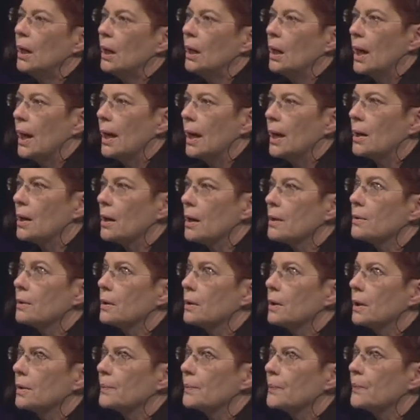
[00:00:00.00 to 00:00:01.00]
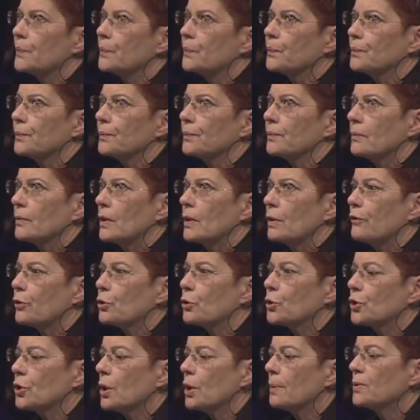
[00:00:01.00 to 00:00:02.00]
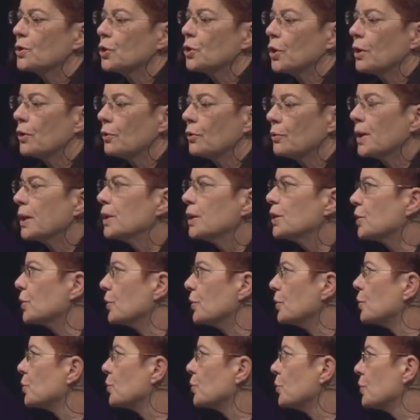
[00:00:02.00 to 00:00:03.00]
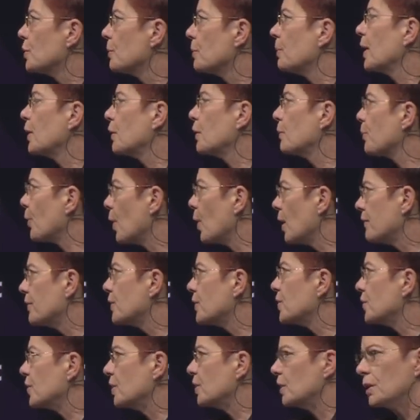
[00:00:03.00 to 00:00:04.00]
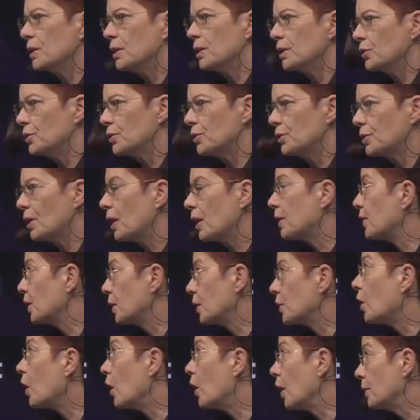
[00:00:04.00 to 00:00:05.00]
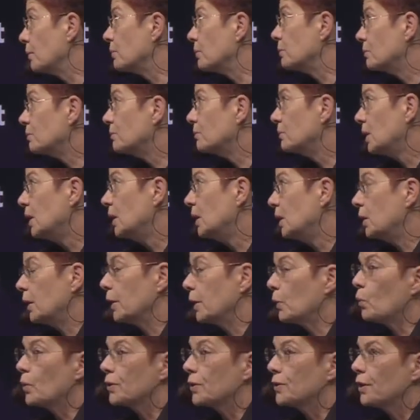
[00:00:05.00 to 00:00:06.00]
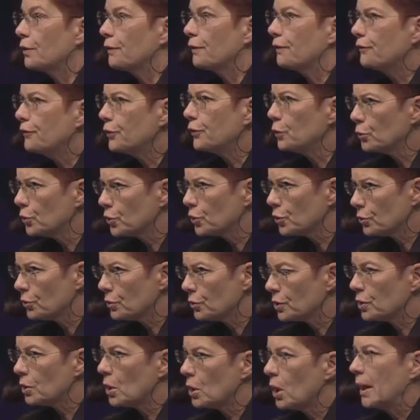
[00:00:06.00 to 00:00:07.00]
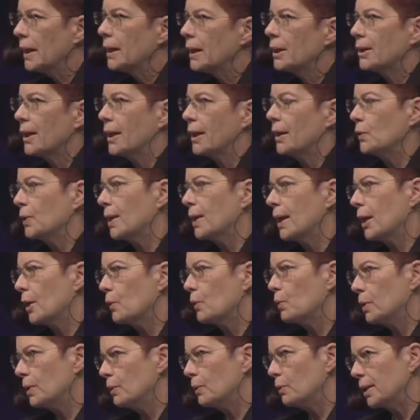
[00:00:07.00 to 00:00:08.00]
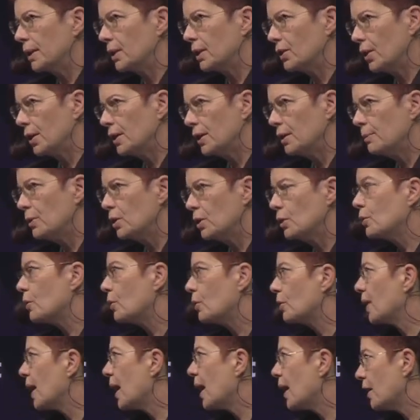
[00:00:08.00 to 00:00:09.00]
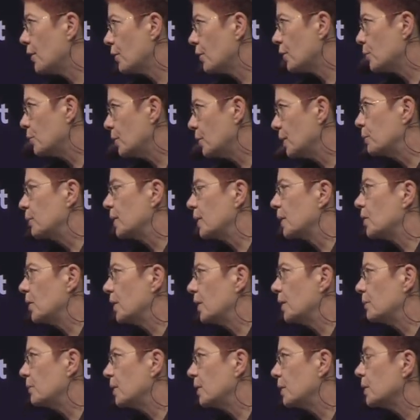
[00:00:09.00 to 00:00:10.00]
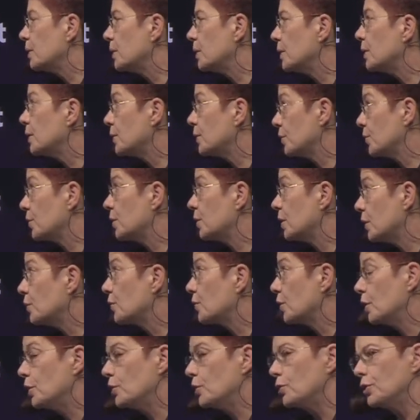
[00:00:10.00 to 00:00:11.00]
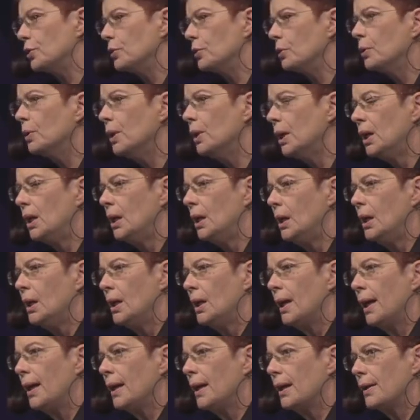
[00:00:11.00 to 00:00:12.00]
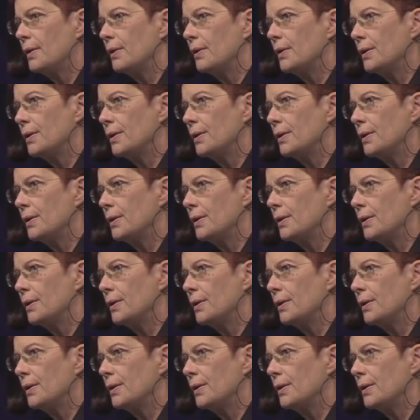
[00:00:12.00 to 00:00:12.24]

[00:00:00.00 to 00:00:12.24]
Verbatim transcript: And I think for some generation, certain amount of privacy is, I think, gone. Like what the future is like and can we reclaim it or how do we reclaim it is, is an issue. And